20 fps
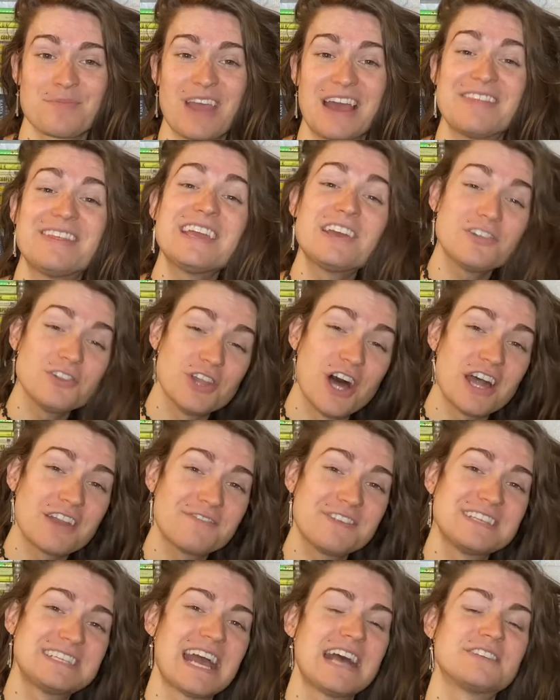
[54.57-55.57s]
I think a lot of
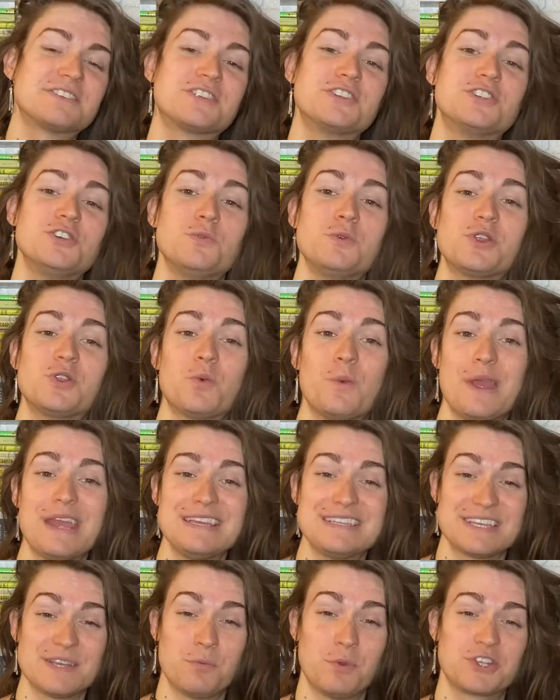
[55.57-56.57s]
this has to do with the
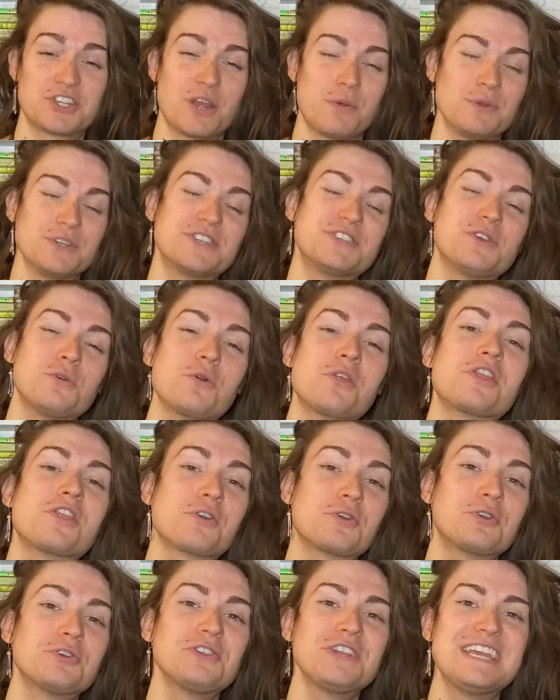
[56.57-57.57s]
ways in which I was so
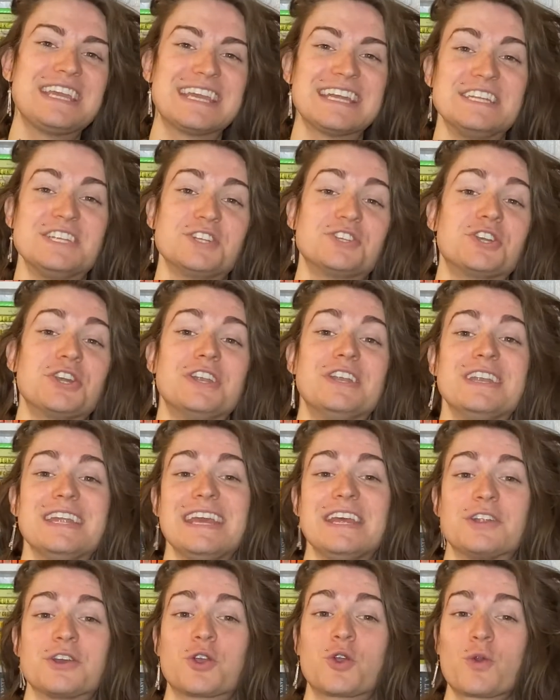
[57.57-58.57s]
thoroughly conditioned
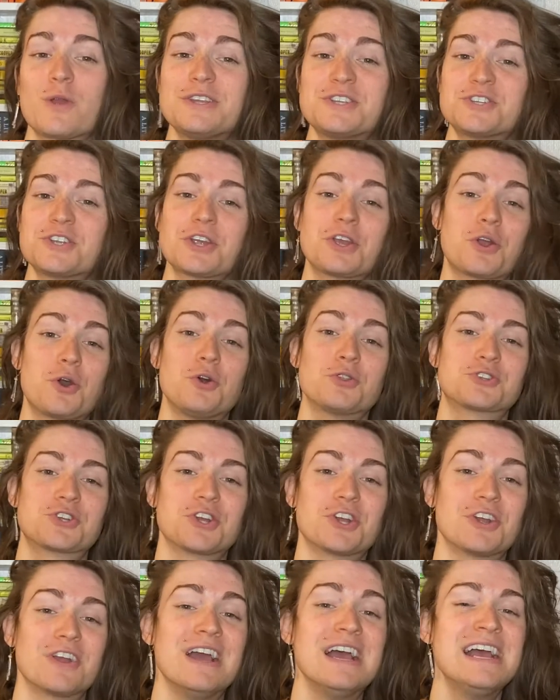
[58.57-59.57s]
in a Christian
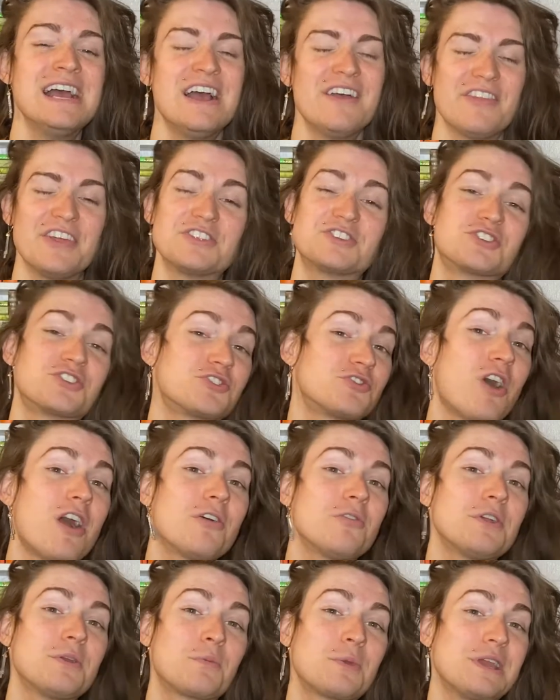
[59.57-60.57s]
culture that
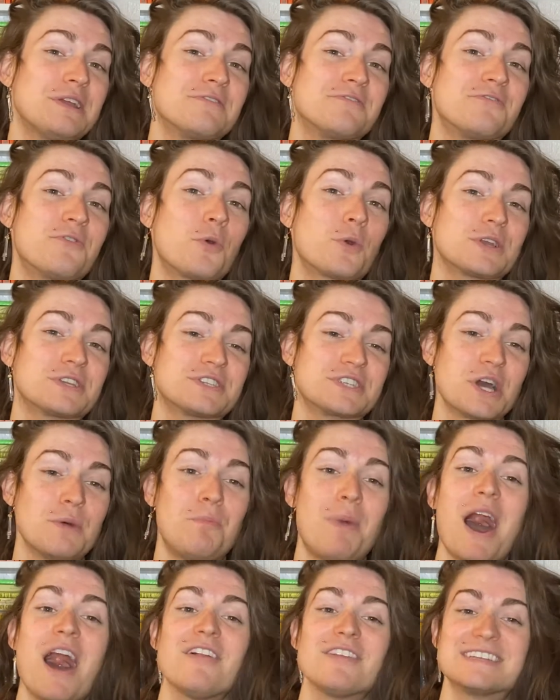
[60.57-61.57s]
strongly reinforced a
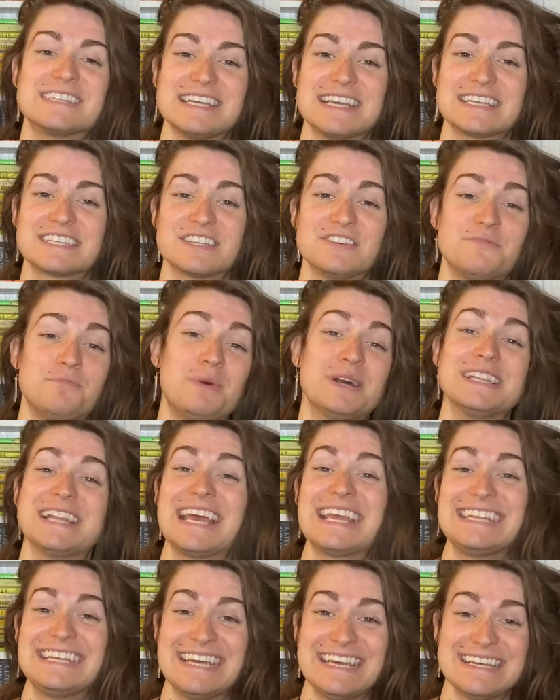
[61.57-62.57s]
politics of
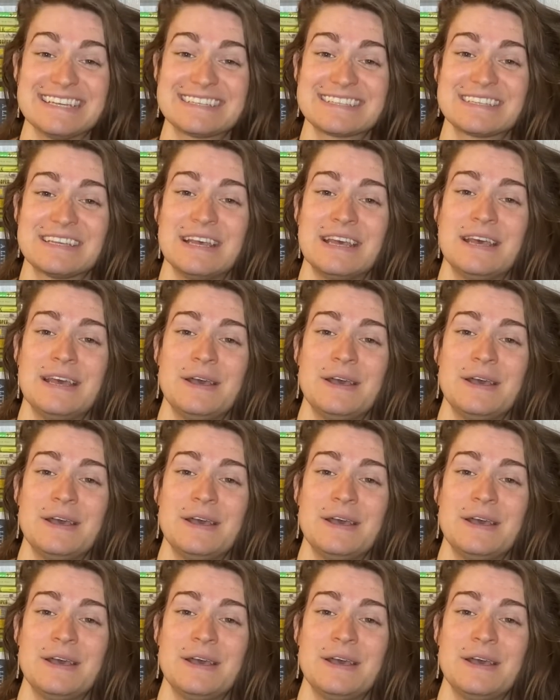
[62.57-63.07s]
politeness.